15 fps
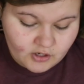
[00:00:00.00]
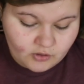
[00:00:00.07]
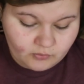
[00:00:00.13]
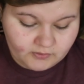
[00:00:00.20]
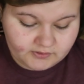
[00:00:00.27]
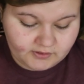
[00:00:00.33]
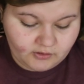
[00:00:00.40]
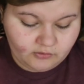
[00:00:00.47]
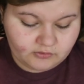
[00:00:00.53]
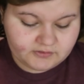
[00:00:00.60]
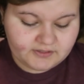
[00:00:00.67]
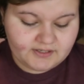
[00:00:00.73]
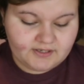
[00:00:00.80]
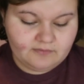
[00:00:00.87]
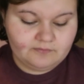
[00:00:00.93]
with a
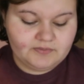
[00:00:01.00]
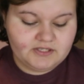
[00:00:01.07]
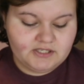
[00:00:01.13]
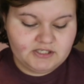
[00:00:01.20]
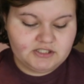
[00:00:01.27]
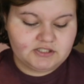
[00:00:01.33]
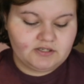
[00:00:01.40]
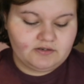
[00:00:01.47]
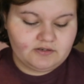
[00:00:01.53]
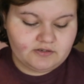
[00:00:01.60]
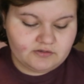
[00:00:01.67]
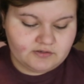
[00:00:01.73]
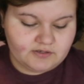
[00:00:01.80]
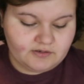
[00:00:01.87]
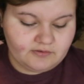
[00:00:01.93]
golden and peach
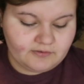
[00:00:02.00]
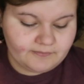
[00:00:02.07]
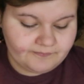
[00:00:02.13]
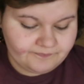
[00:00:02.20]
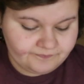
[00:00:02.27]
undertone.